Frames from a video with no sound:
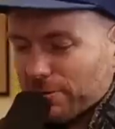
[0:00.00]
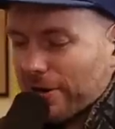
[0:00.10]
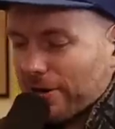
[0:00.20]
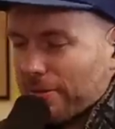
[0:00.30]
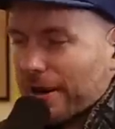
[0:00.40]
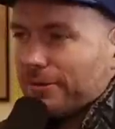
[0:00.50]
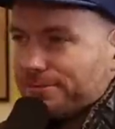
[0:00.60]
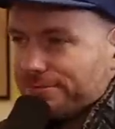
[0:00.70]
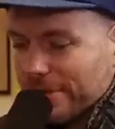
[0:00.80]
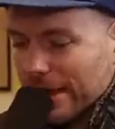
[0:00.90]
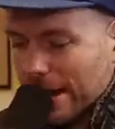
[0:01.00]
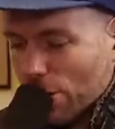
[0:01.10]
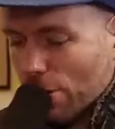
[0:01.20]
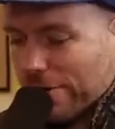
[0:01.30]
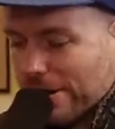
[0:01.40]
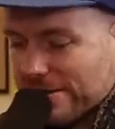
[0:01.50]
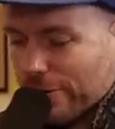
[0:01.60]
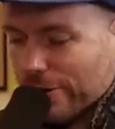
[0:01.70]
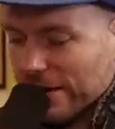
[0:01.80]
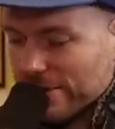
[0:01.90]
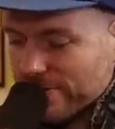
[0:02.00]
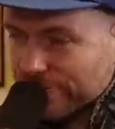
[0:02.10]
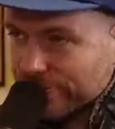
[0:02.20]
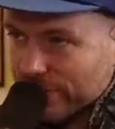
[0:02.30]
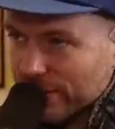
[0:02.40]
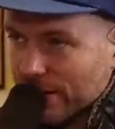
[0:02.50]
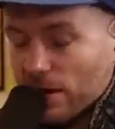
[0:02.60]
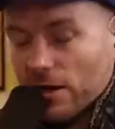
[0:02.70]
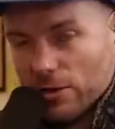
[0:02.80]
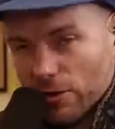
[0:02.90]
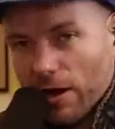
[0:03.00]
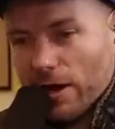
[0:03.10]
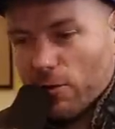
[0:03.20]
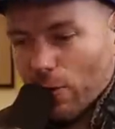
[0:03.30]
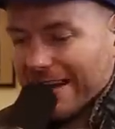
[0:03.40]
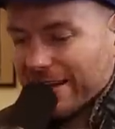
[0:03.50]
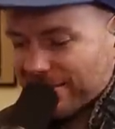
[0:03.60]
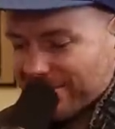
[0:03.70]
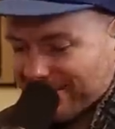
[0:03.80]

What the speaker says: of modern men, young fellas nowadays, they're all on whack.